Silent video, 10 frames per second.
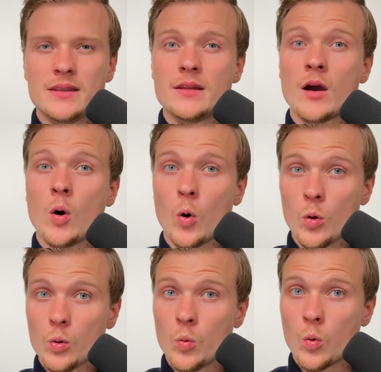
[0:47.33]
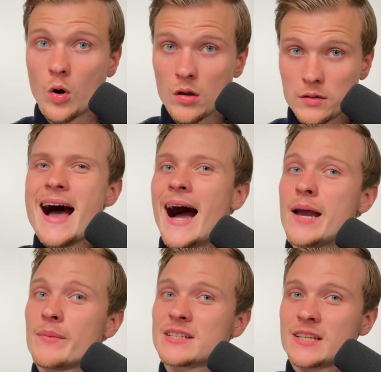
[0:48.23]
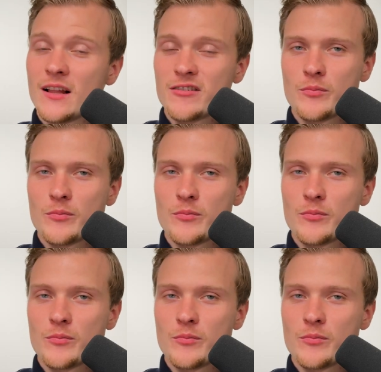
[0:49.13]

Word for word: in the whole world. I myself